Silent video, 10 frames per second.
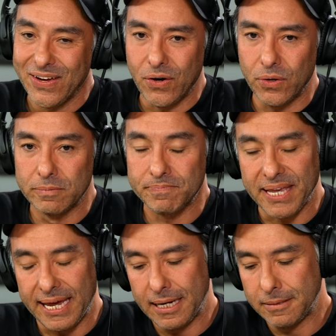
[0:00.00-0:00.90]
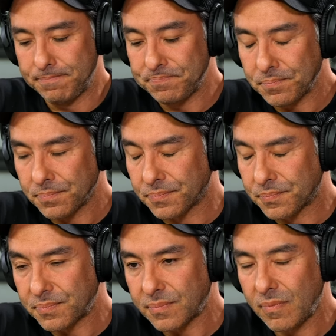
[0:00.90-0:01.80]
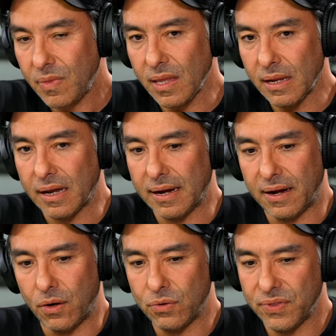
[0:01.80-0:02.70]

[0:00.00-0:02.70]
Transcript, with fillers: Cool, and um, all